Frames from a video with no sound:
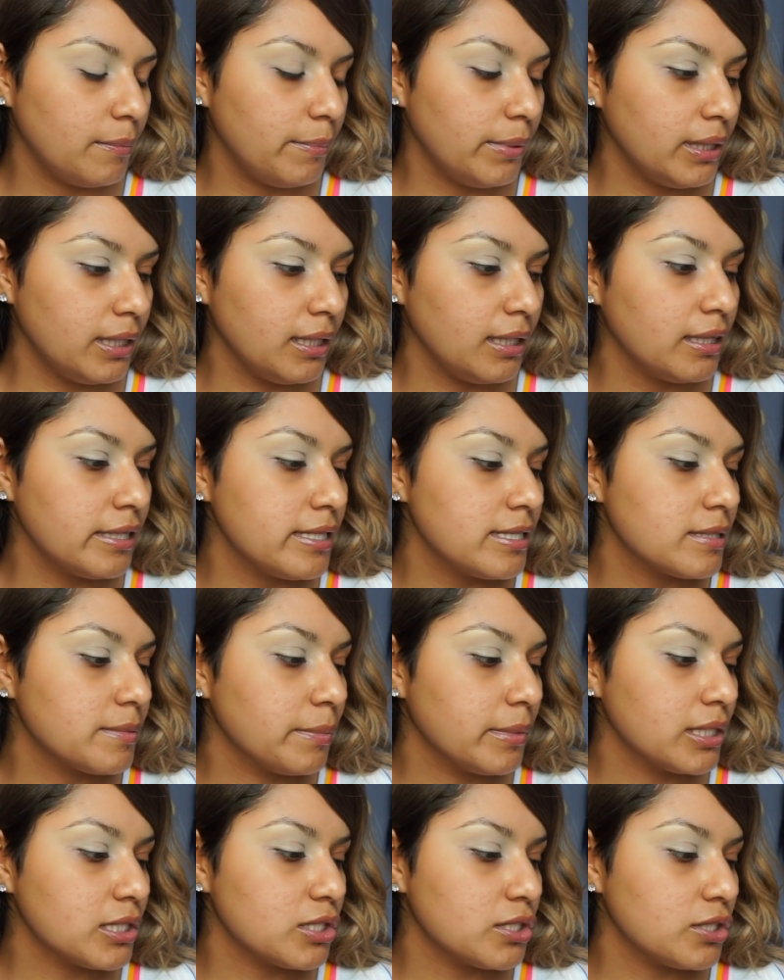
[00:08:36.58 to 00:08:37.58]
but then these
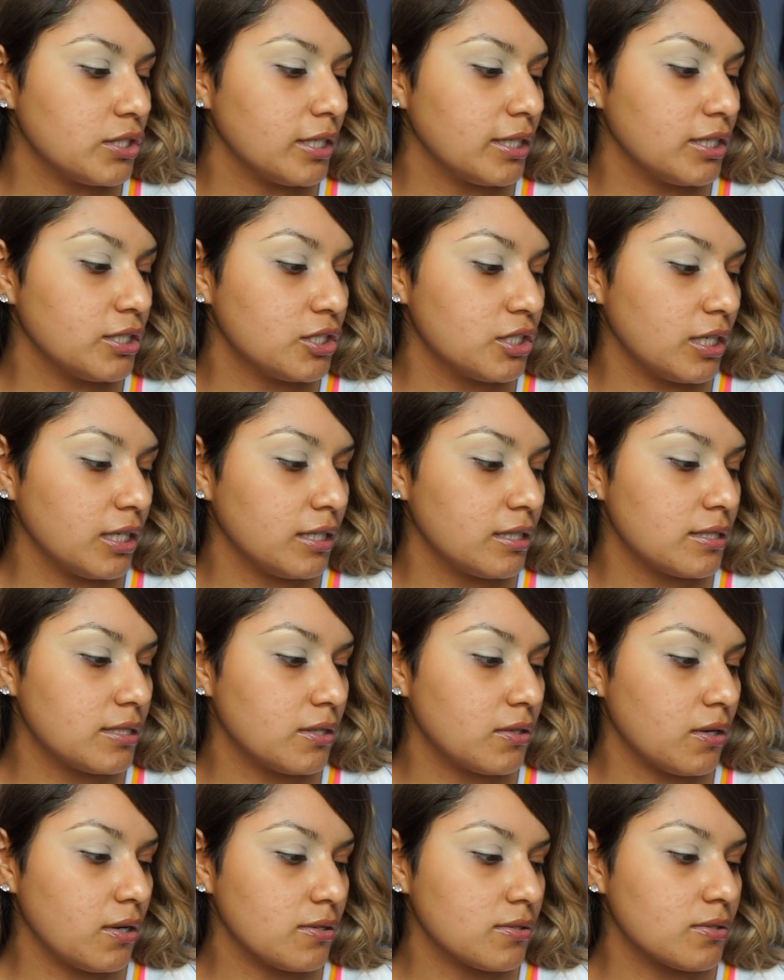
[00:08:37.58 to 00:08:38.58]
mustardy shades
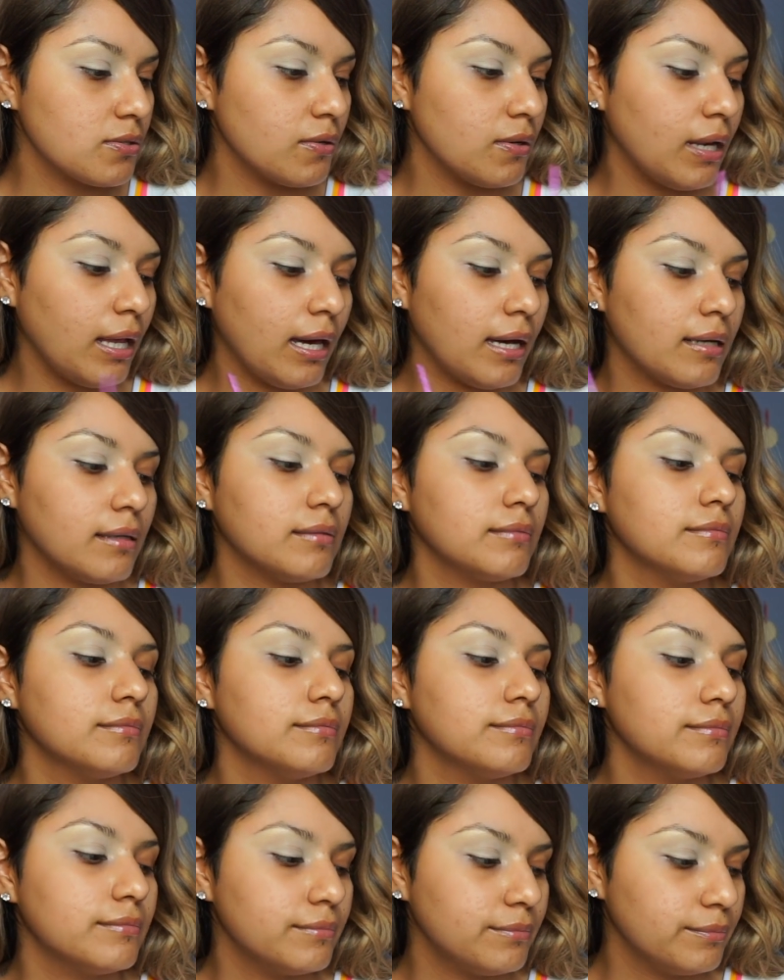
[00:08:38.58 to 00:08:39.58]
are also like,
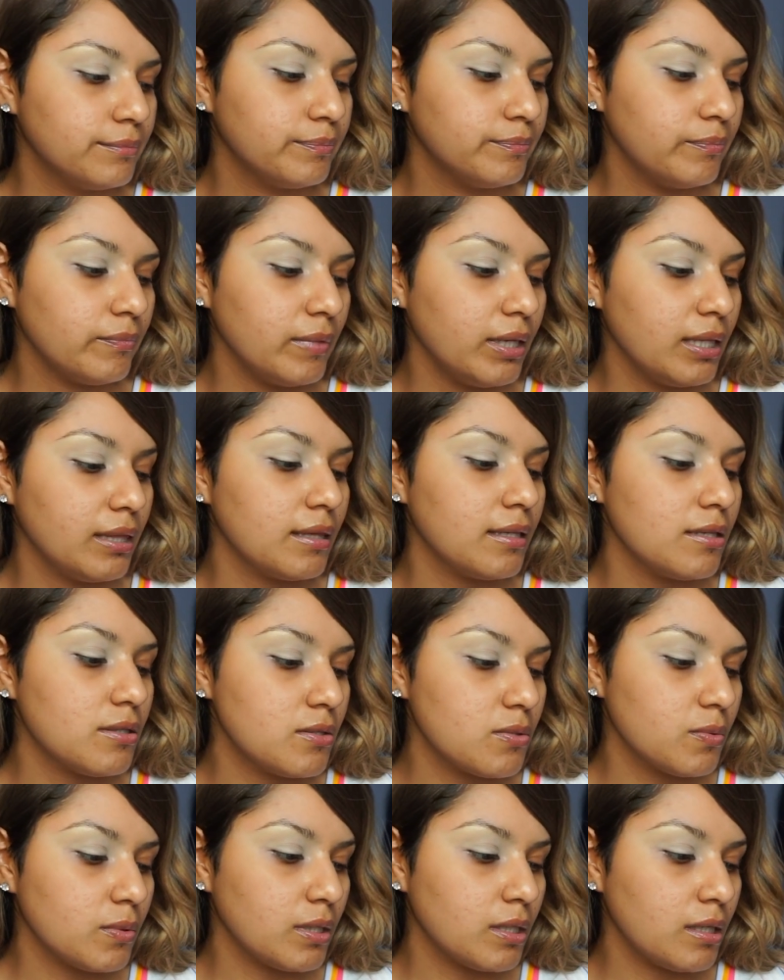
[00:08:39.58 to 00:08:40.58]
and
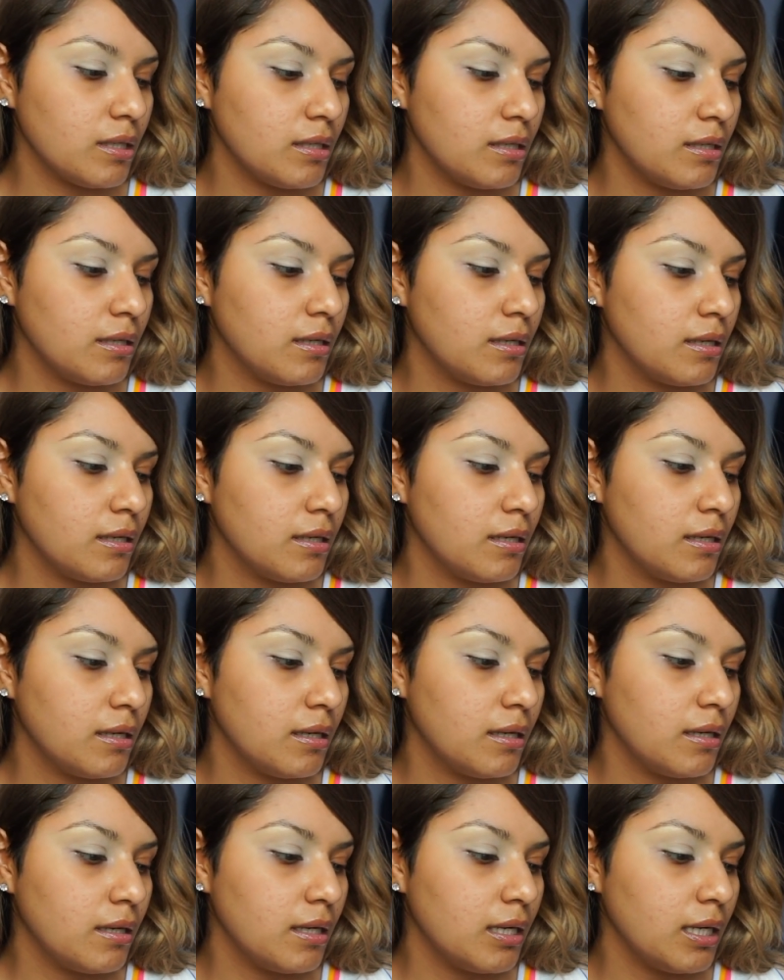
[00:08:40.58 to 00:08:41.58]
this one,
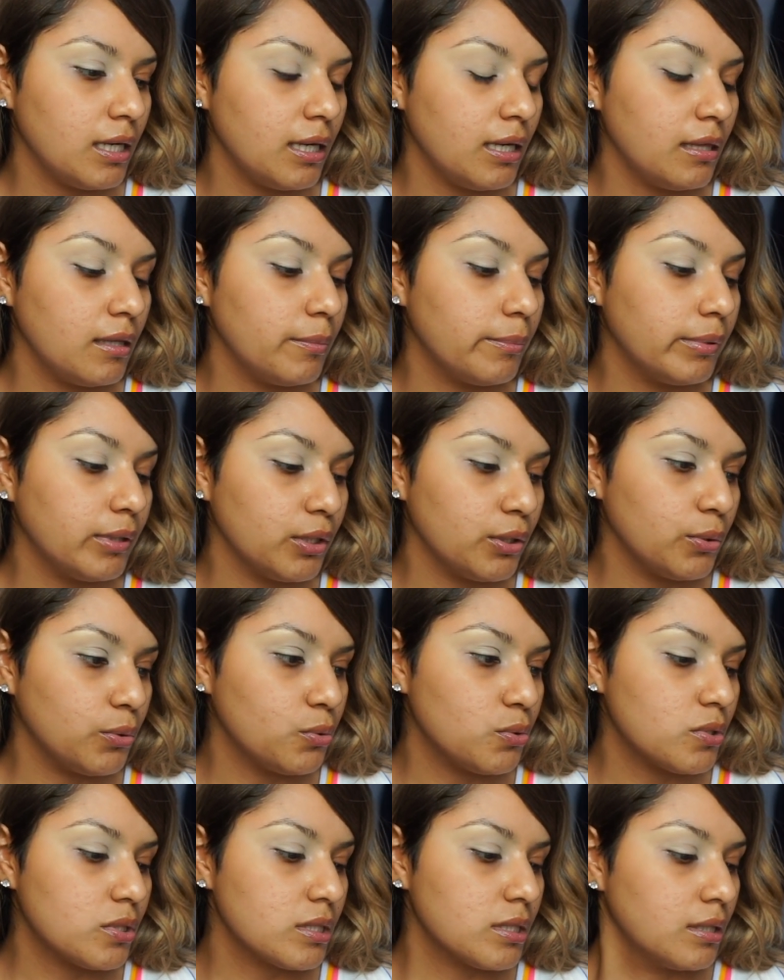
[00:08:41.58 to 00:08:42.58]
and the
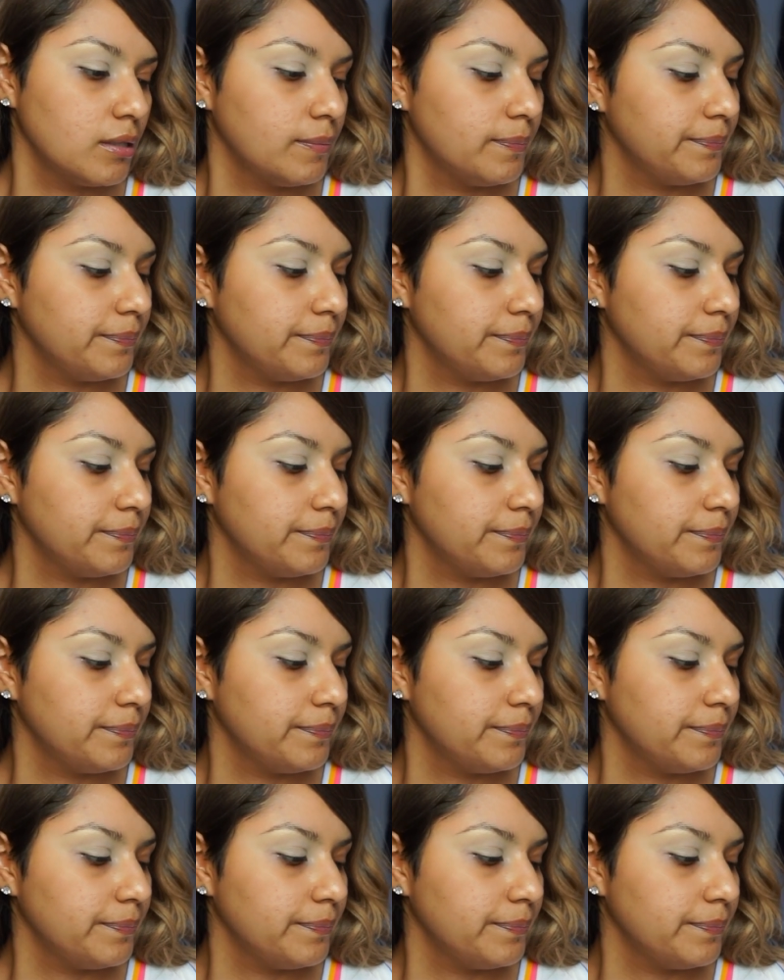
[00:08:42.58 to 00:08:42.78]
blues.